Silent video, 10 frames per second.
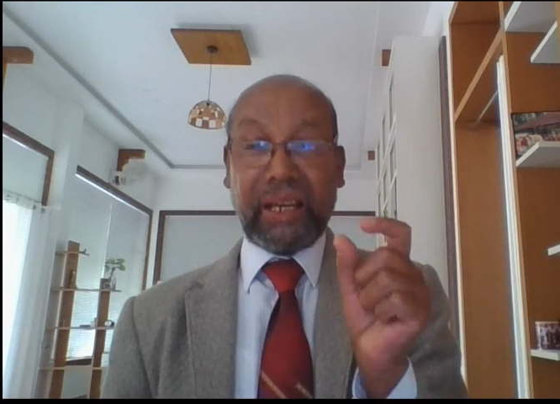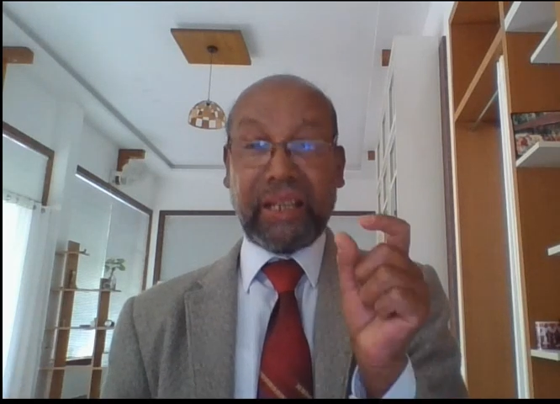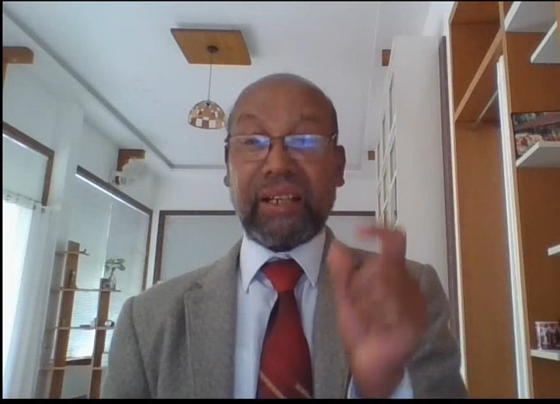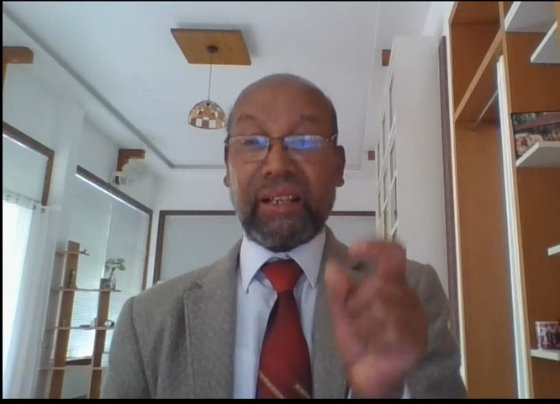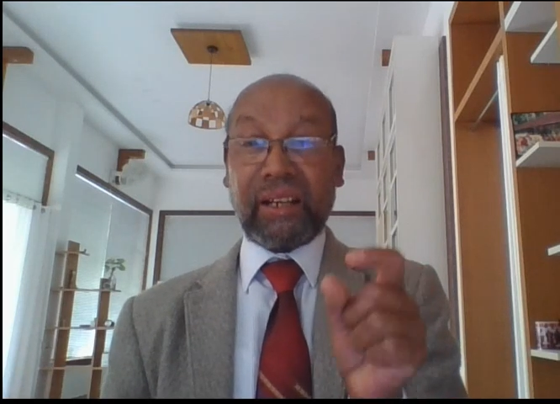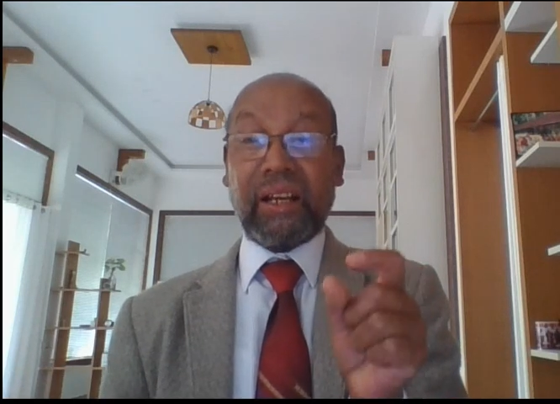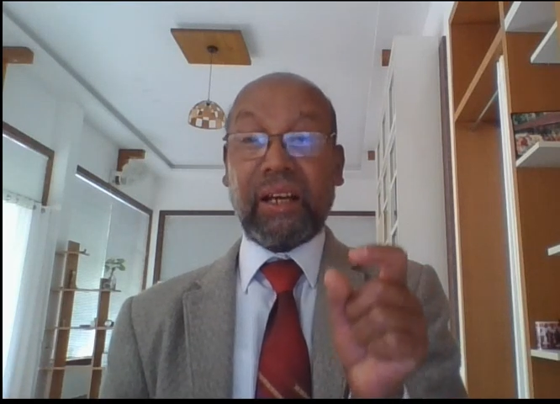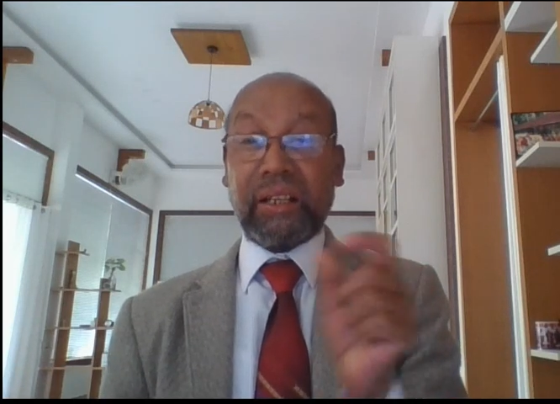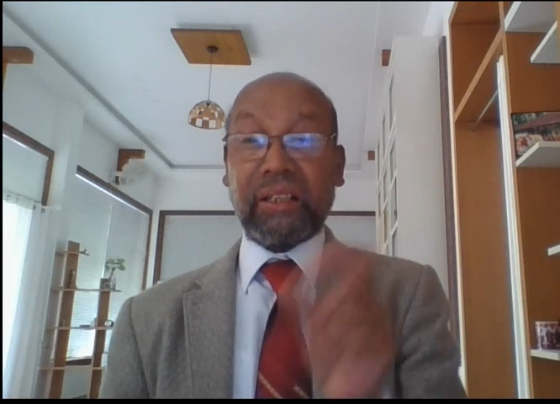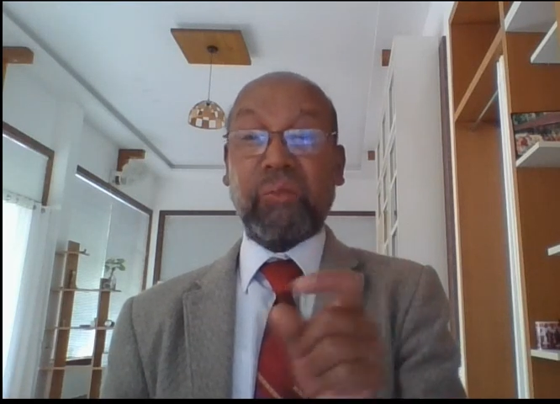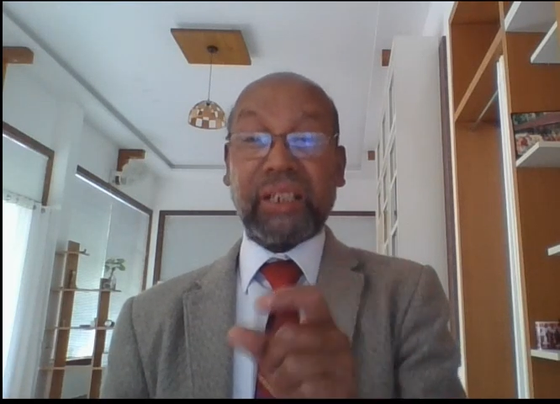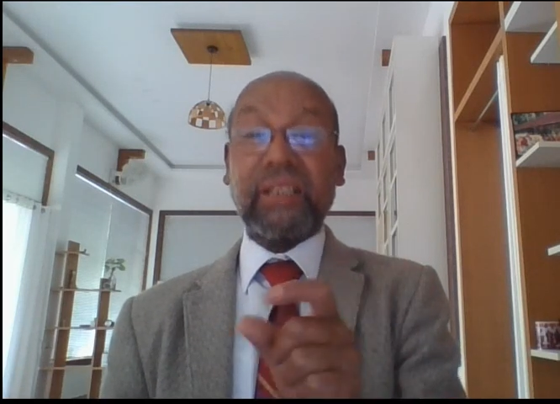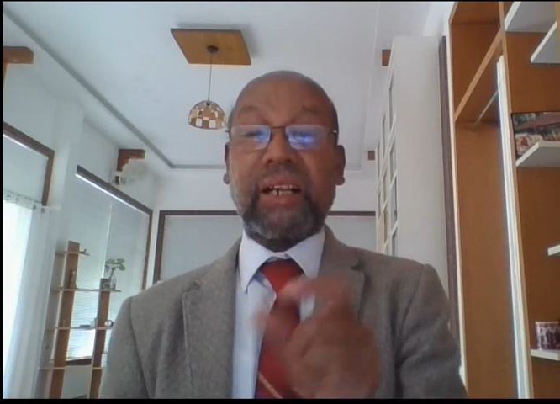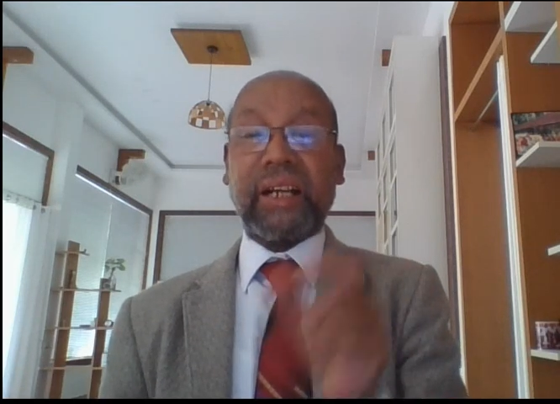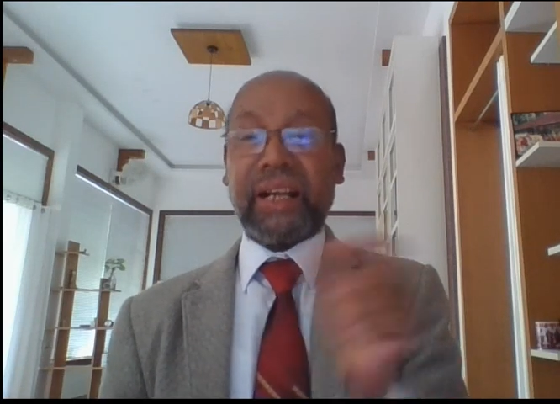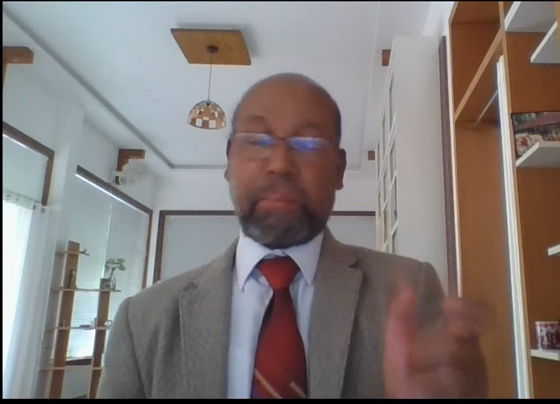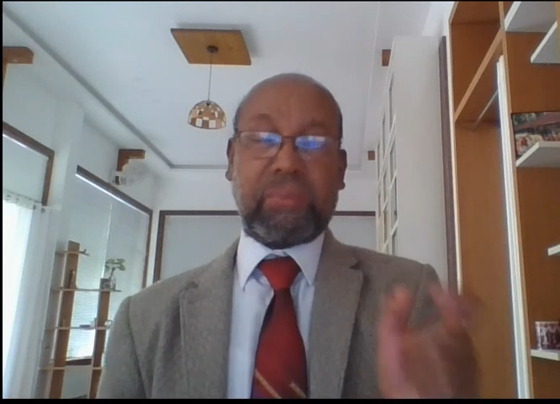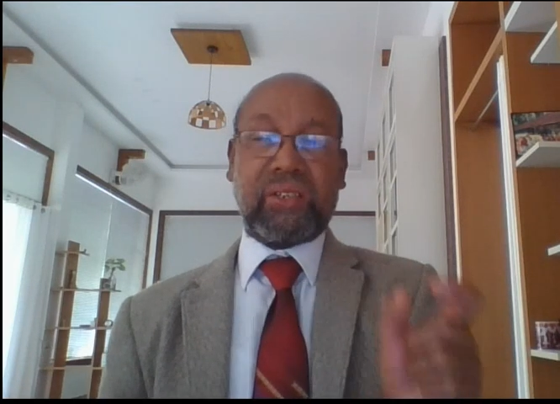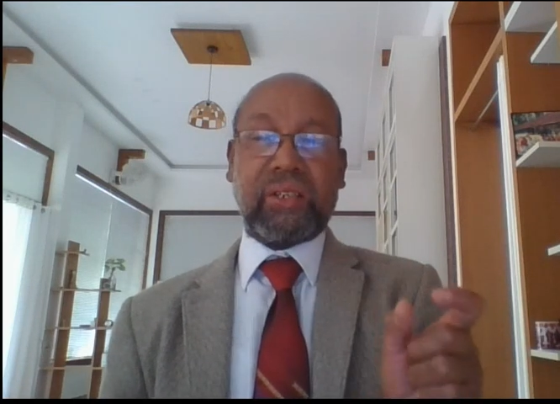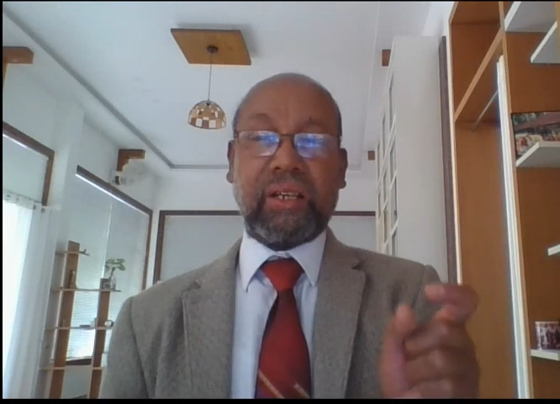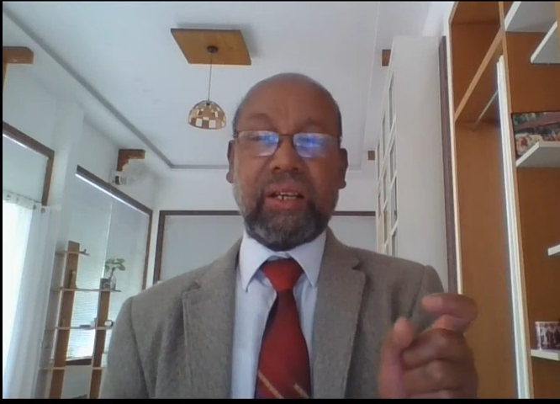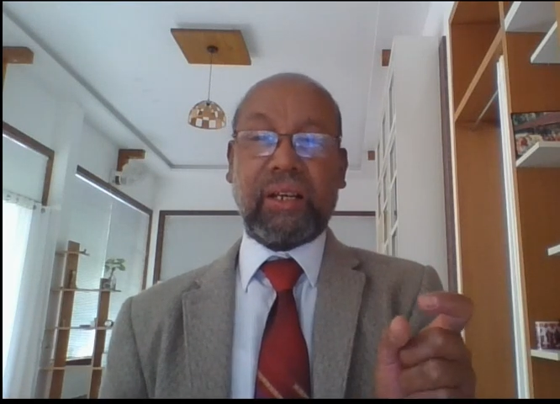in the word cups.